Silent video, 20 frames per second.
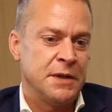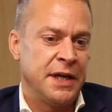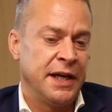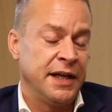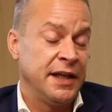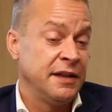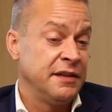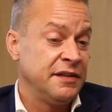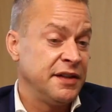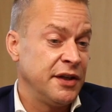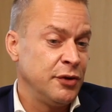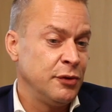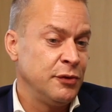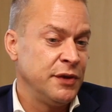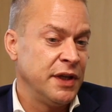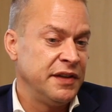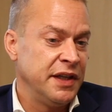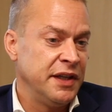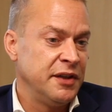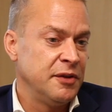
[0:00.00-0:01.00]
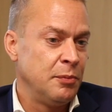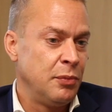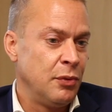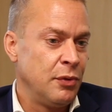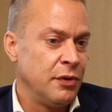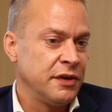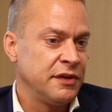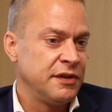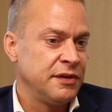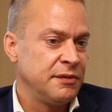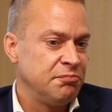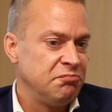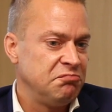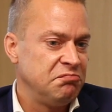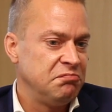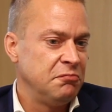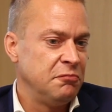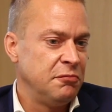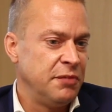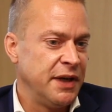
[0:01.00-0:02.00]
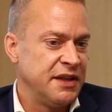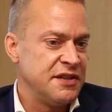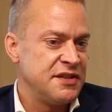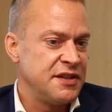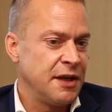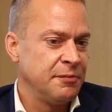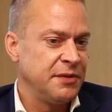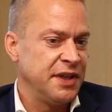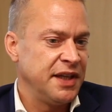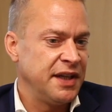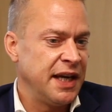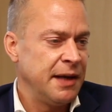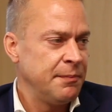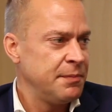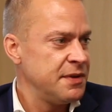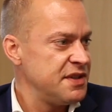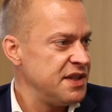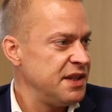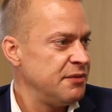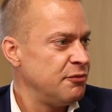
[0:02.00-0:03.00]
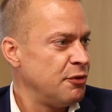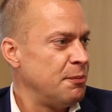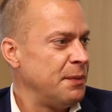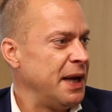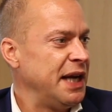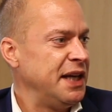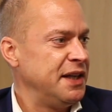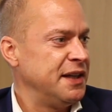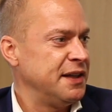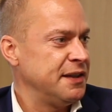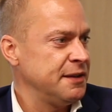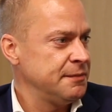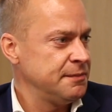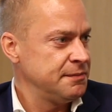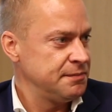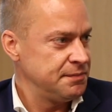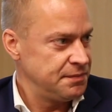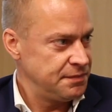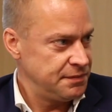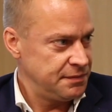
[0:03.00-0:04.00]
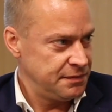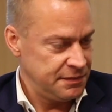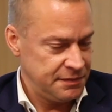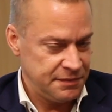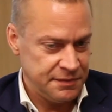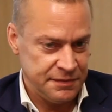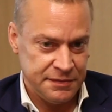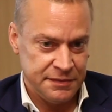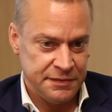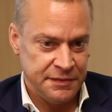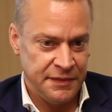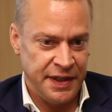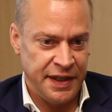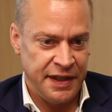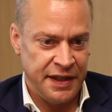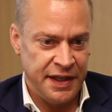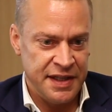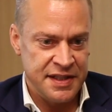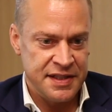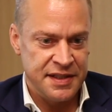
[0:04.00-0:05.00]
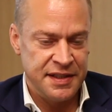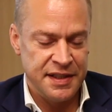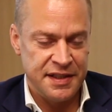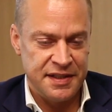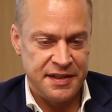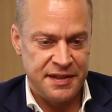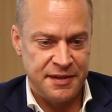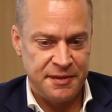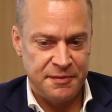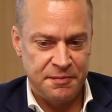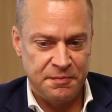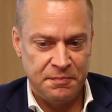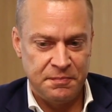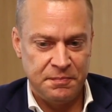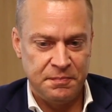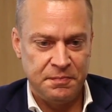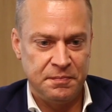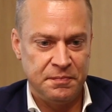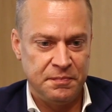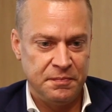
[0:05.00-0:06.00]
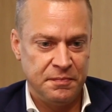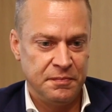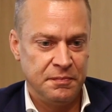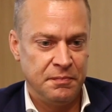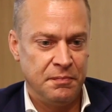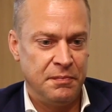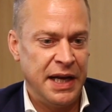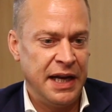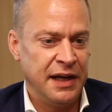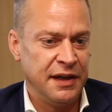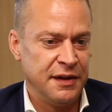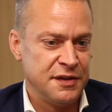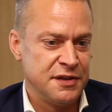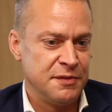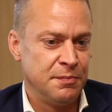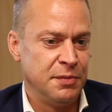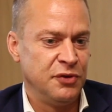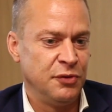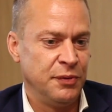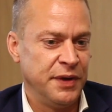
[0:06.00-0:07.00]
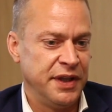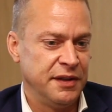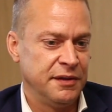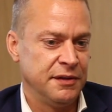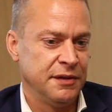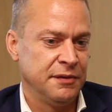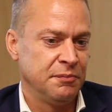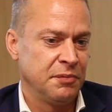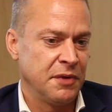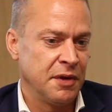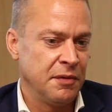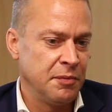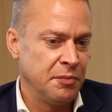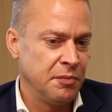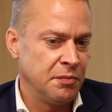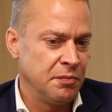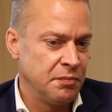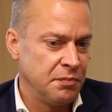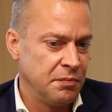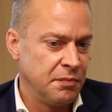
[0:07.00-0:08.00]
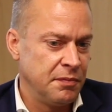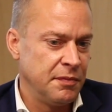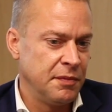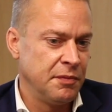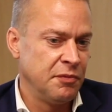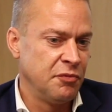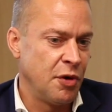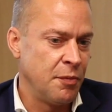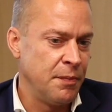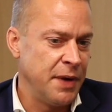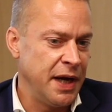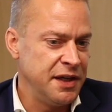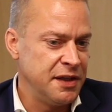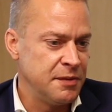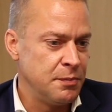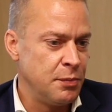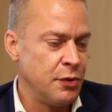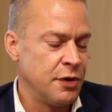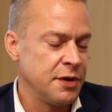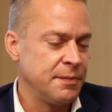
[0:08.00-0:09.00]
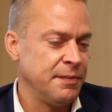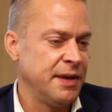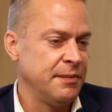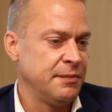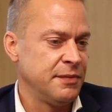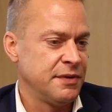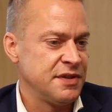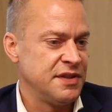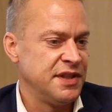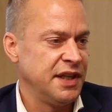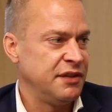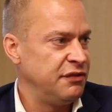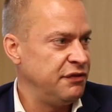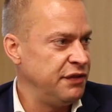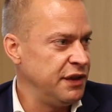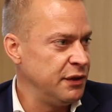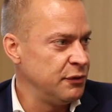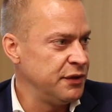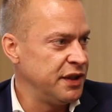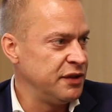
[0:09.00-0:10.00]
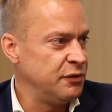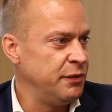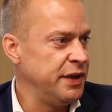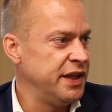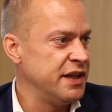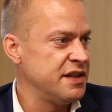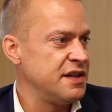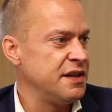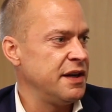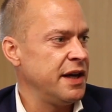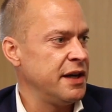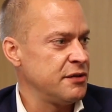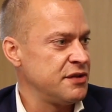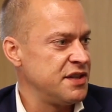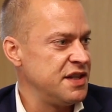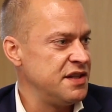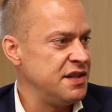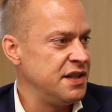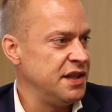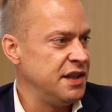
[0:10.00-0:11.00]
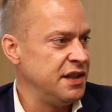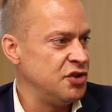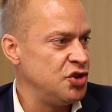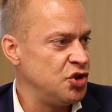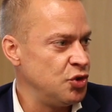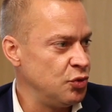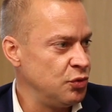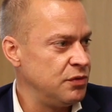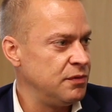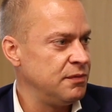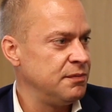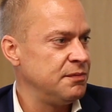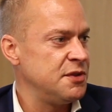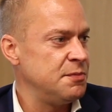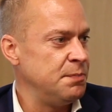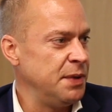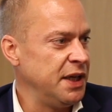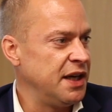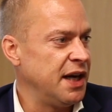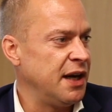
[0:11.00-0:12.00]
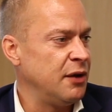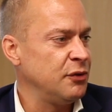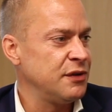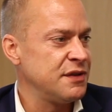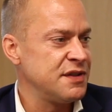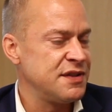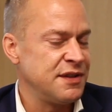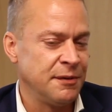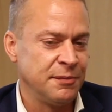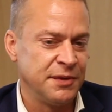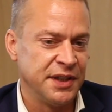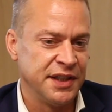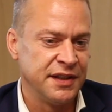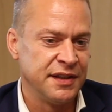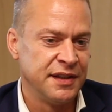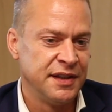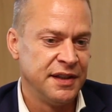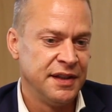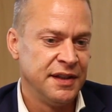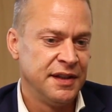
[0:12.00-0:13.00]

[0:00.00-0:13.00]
I can tell you that in the board, when something happens in Romania, there is this balance between the Romanian board members that feel that we as an NRCC should speak out on something,